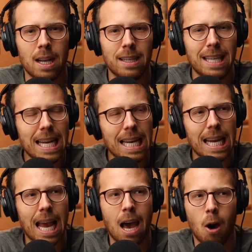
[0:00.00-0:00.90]

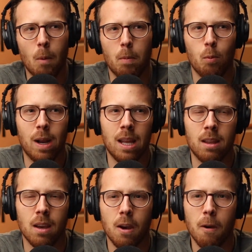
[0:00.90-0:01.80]
needing help
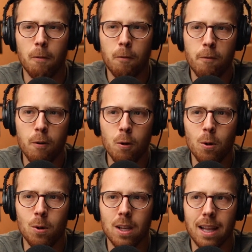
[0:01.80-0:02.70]
with
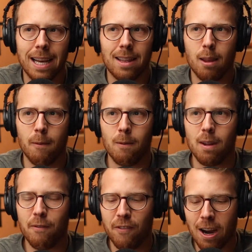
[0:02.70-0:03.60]
food, like the
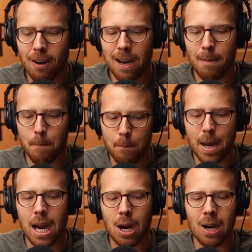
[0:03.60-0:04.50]
very
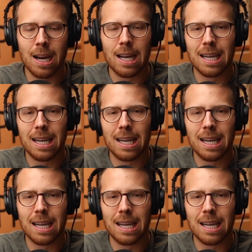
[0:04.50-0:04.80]
bare